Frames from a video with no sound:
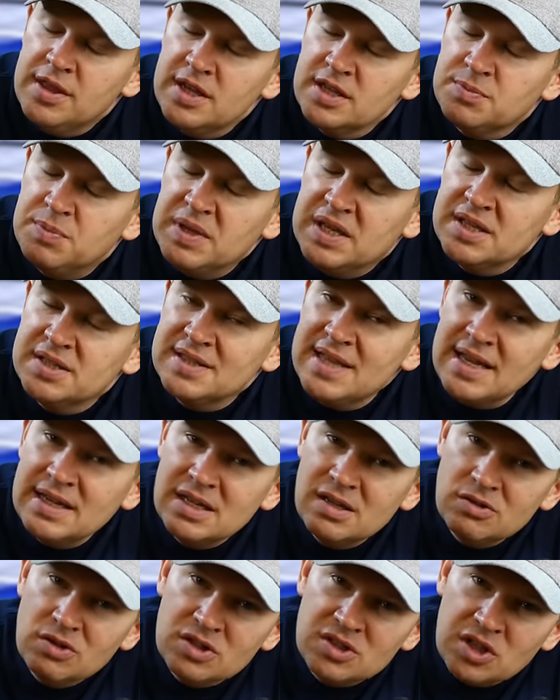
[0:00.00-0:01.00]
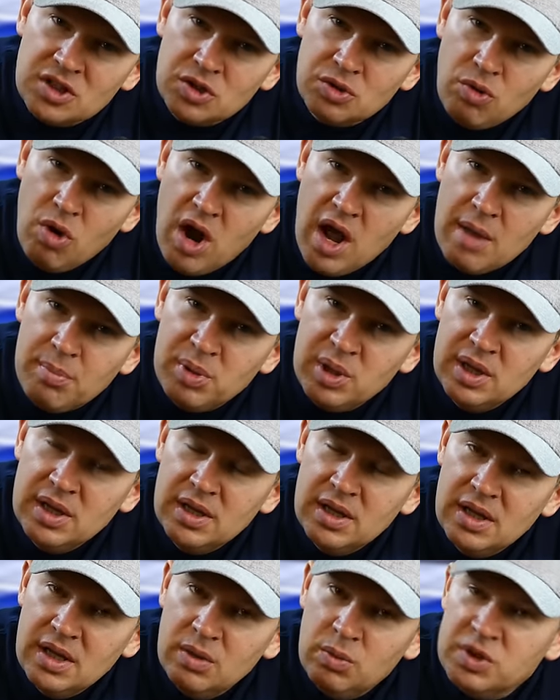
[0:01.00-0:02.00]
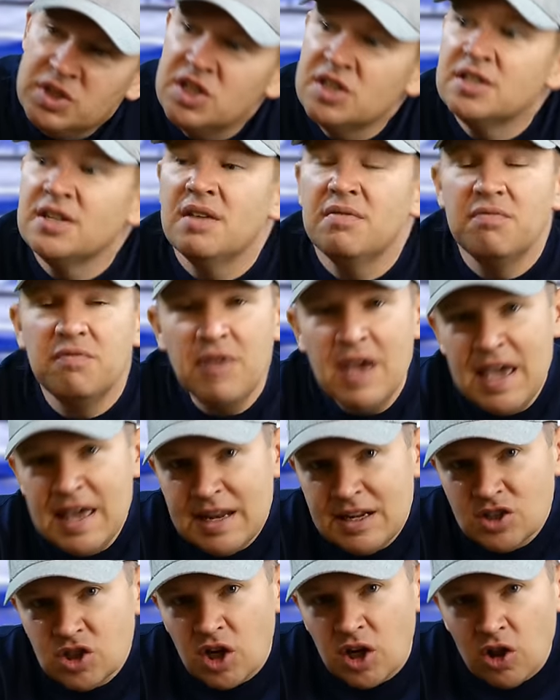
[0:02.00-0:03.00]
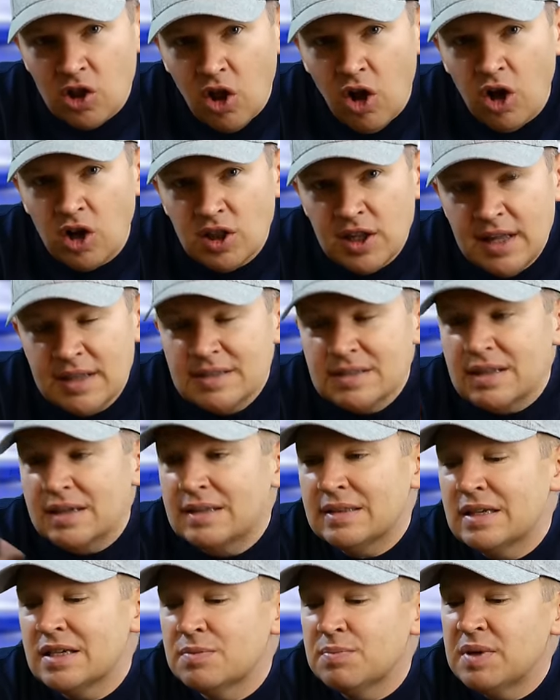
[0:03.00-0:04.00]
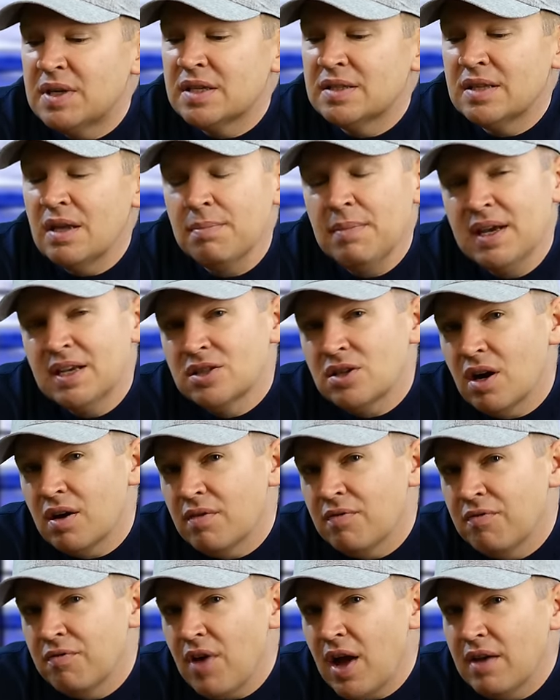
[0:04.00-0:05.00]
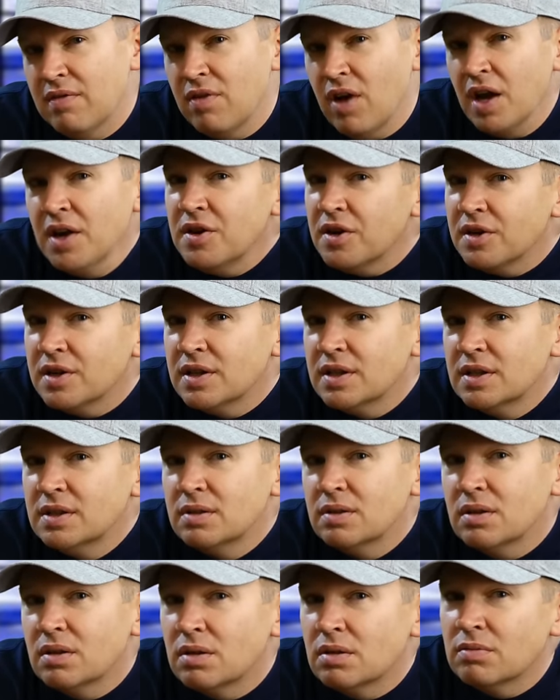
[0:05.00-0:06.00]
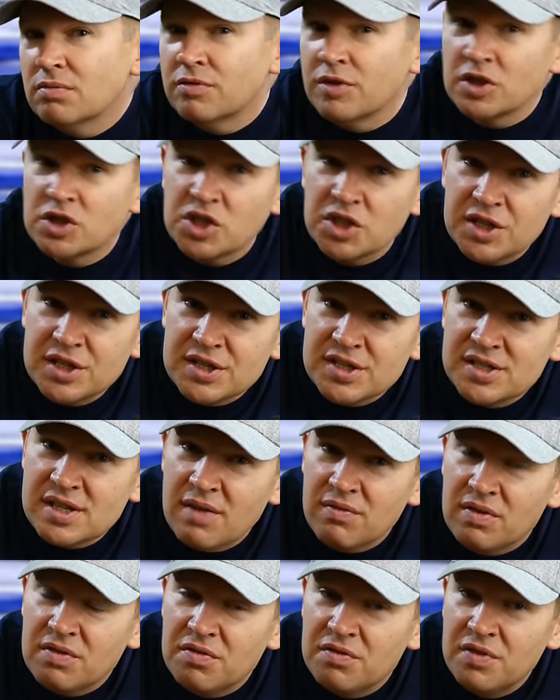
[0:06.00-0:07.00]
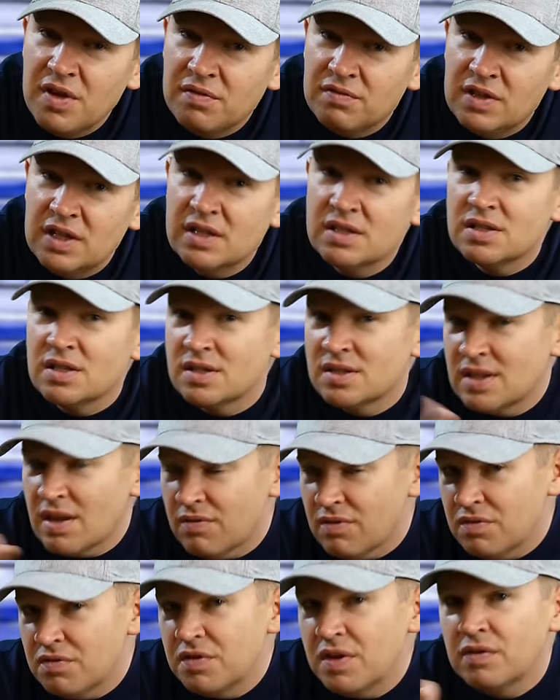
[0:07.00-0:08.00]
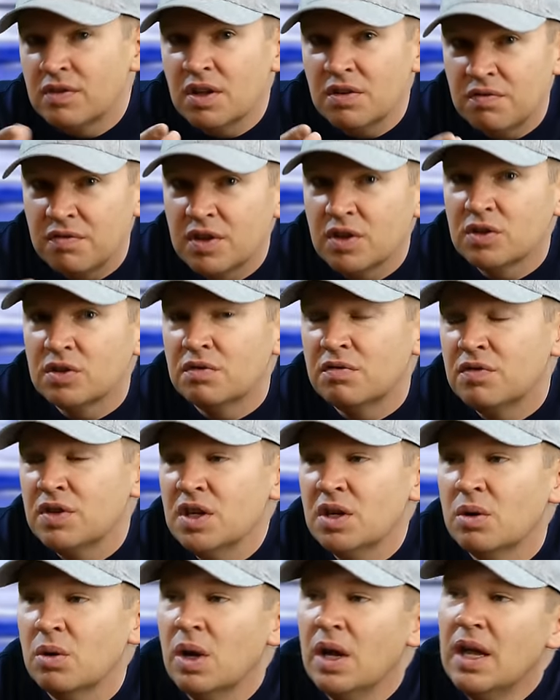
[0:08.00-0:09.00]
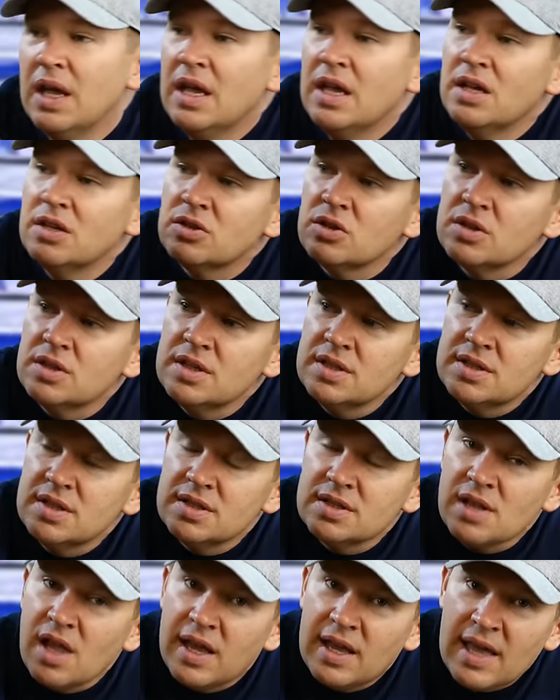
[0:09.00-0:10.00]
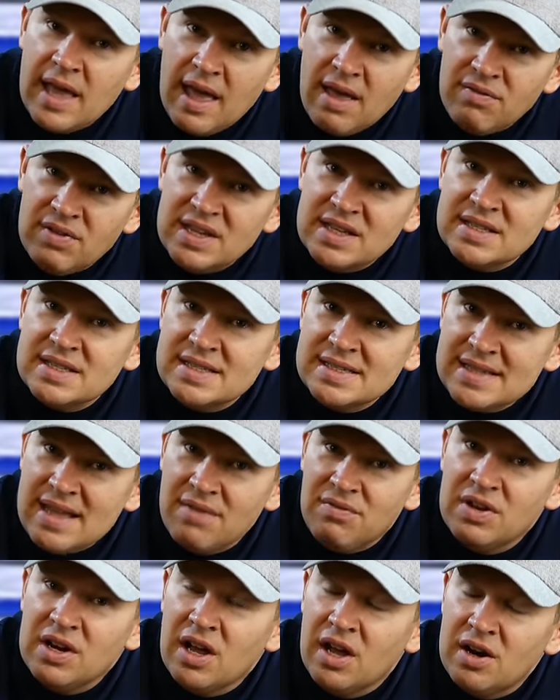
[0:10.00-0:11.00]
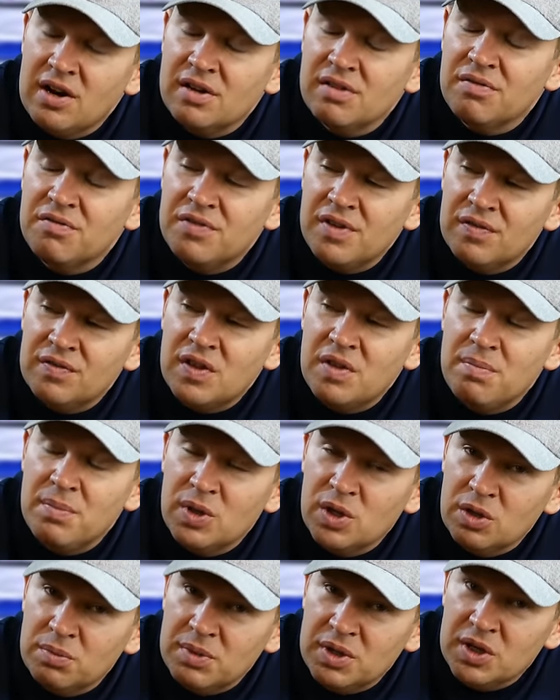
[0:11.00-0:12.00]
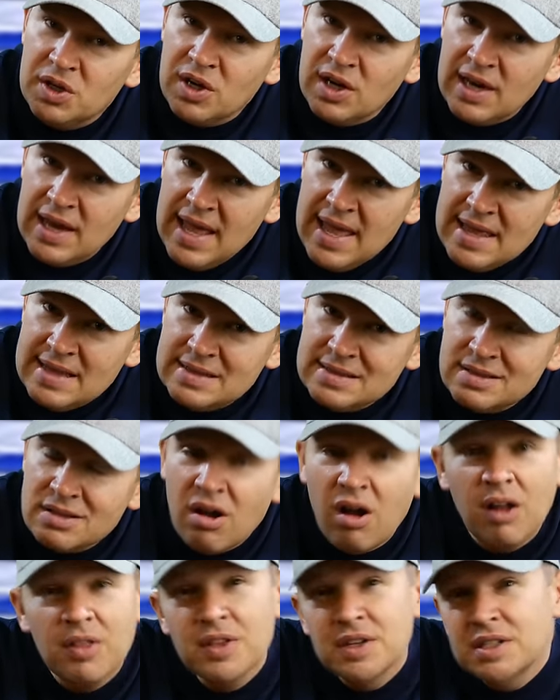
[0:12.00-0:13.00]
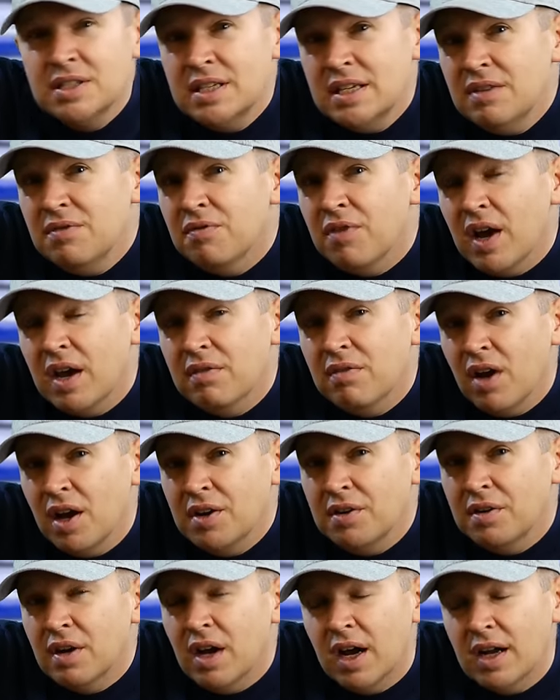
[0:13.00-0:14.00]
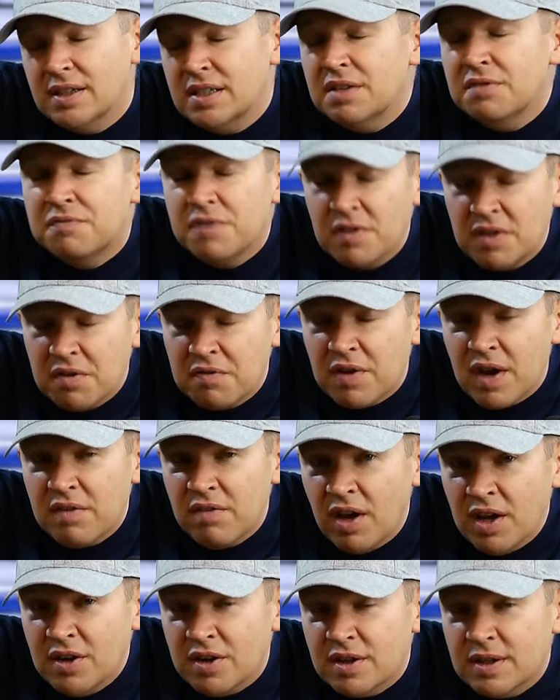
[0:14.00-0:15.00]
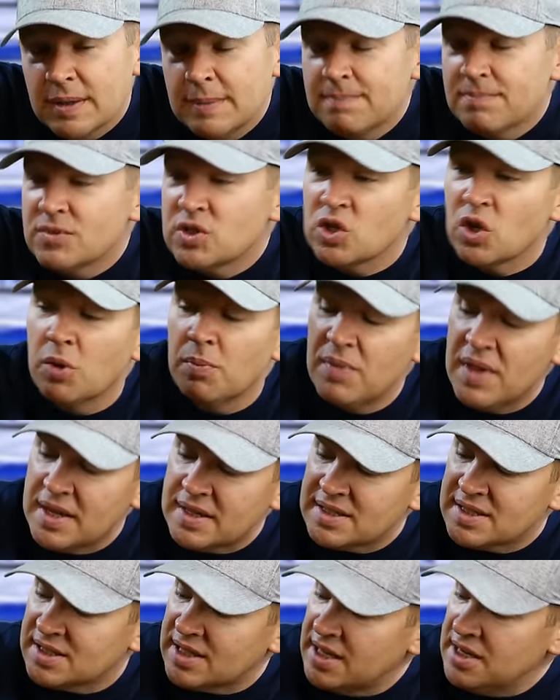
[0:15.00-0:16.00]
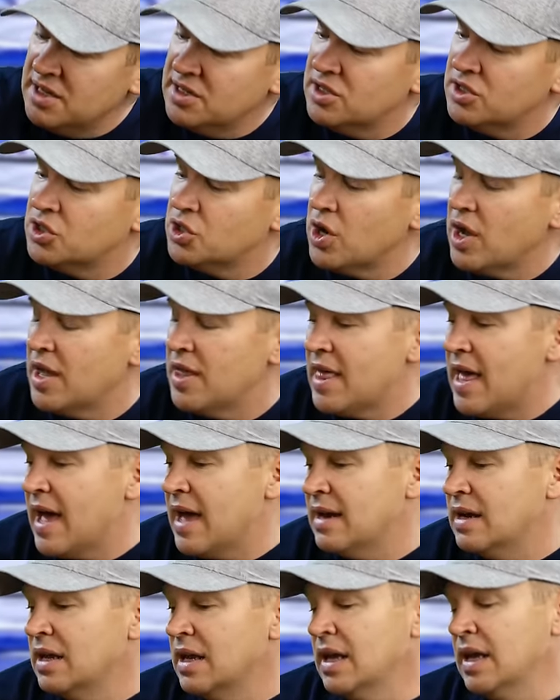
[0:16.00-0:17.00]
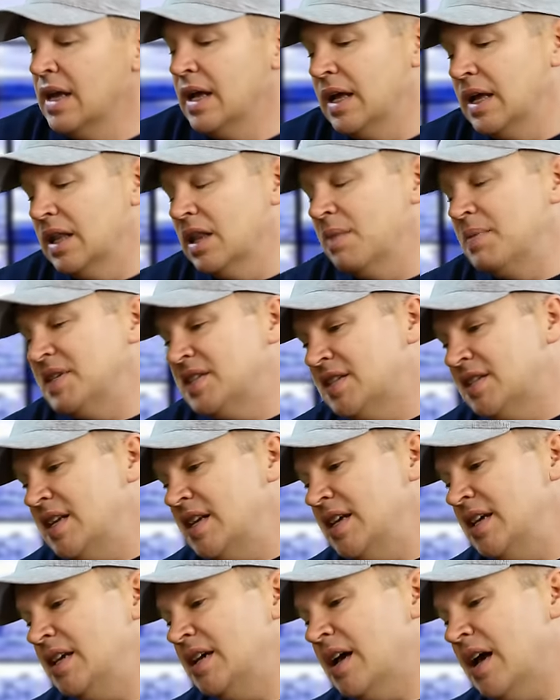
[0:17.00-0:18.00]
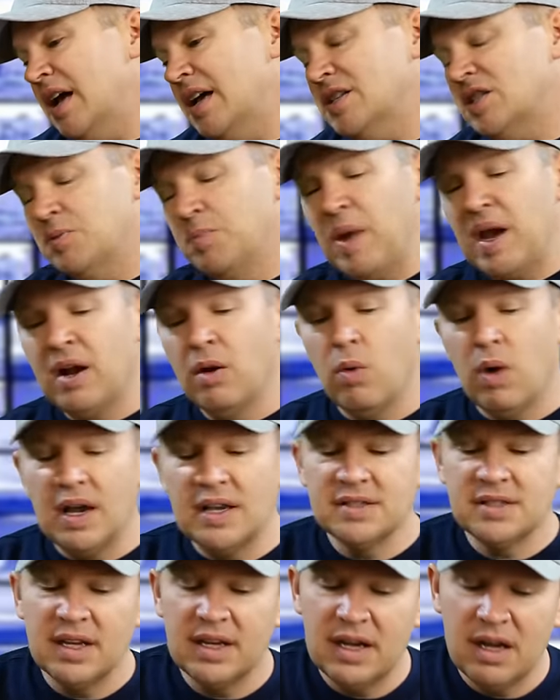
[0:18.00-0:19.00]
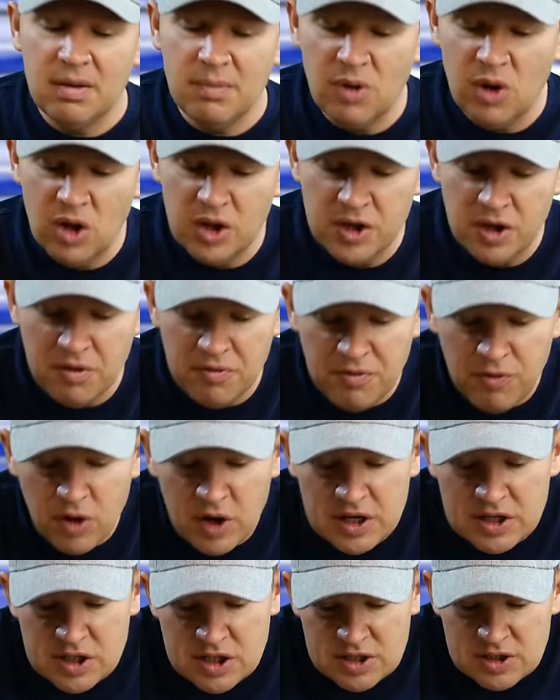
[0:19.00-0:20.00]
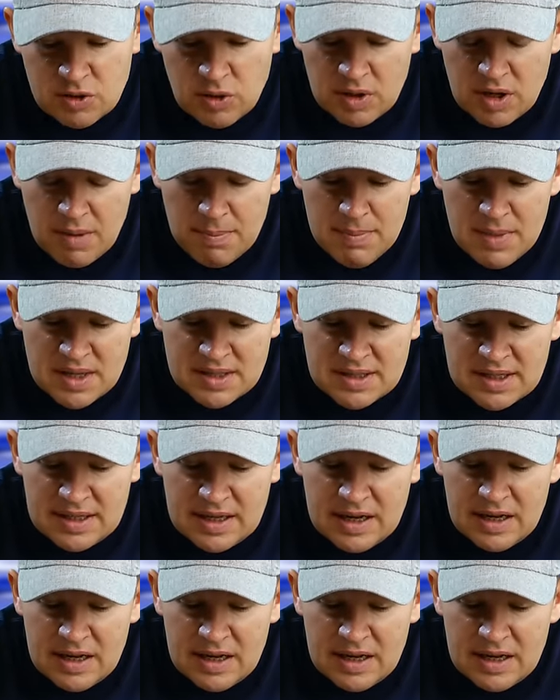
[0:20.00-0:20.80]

this because that gives us a crop, which is an advantage on a long lens like this because that makes our 500 virtually a 750. It's a 750 field of view. So this is like having a 750 millimeter lens on the D500, uh, D5500. So excited to try that. Let me see uh, spec wise. I got them all here for you just so I'm not missing